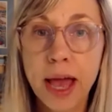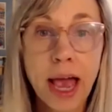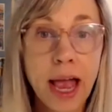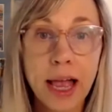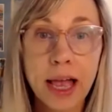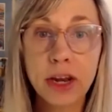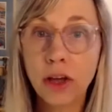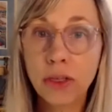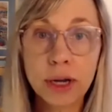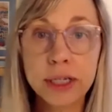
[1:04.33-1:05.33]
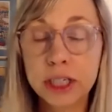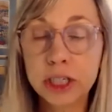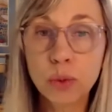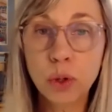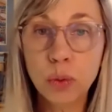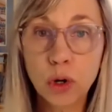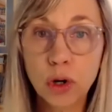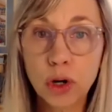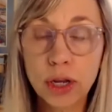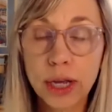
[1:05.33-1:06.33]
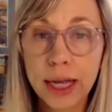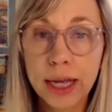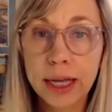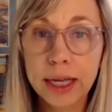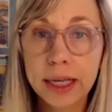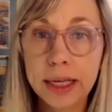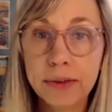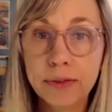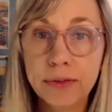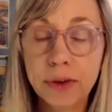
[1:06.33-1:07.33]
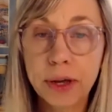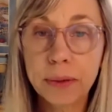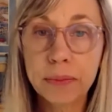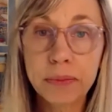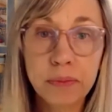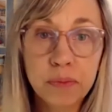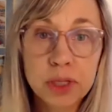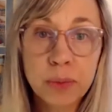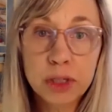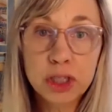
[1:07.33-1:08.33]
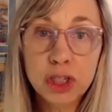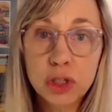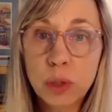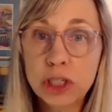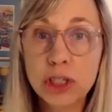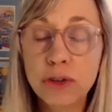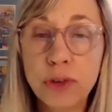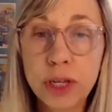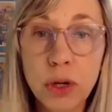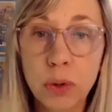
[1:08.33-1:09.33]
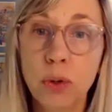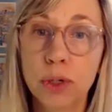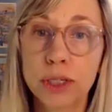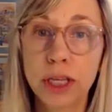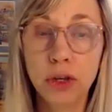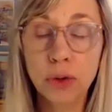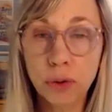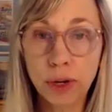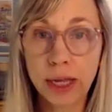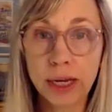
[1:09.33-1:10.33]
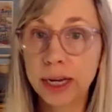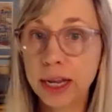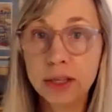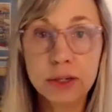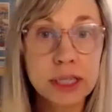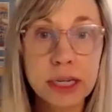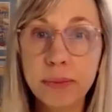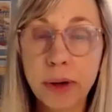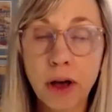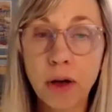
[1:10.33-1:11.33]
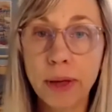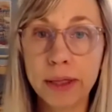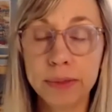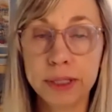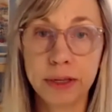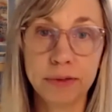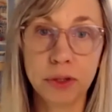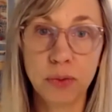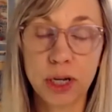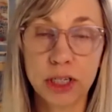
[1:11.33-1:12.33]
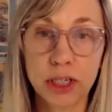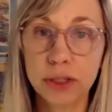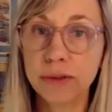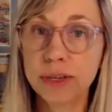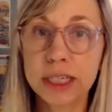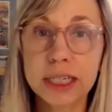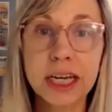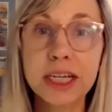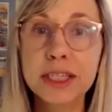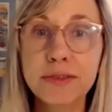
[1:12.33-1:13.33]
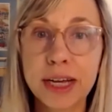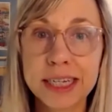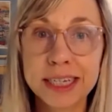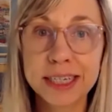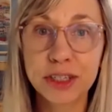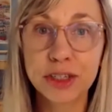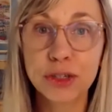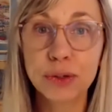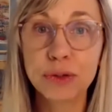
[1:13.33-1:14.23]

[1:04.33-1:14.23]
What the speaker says: And other ideas will work if someone's just watching your video course that you created and they're sitting all by themselves and watching. So I've got tons of ideas to